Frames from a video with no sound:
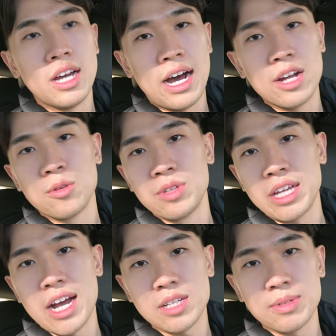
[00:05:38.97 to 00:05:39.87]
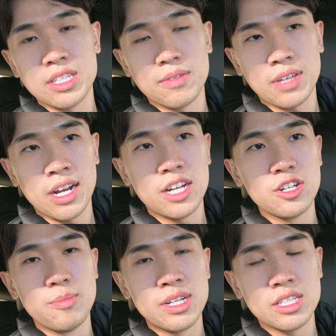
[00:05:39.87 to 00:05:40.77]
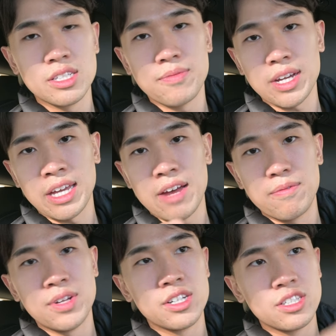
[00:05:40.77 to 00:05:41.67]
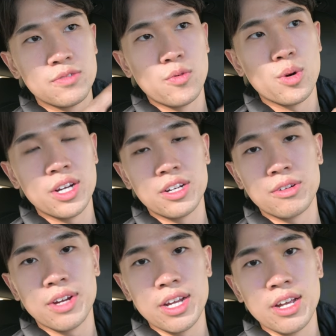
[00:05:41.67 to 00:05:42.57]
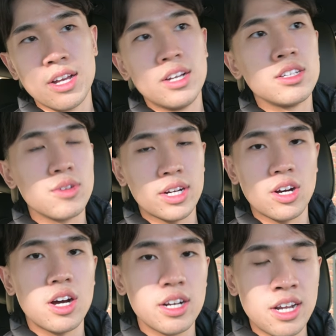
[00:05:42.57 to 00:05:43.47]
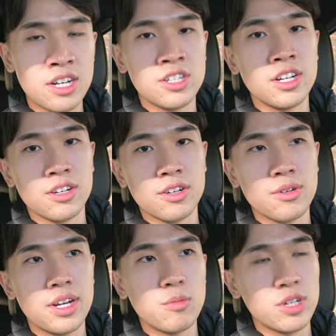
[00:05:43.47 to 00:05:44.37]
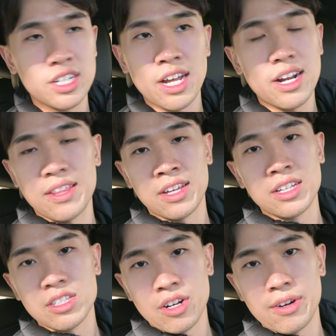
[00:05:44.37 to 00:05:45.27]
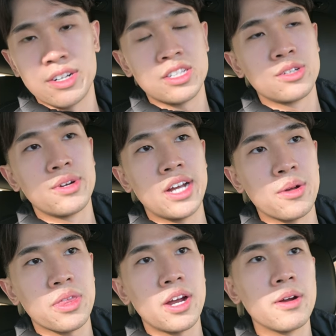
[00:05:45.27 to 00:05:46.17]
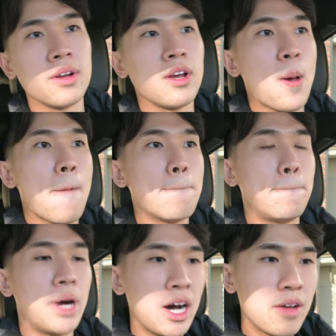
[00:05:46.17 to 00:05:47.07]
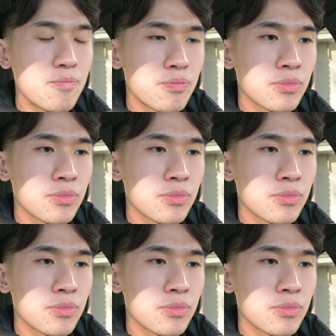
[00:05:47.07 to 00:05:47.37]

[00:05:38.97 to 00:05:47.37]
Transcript: I only asked myself, can I do business if I can't finish this four-year degree? So I got an engineering degree, which again, I think is the hardest degree out there. But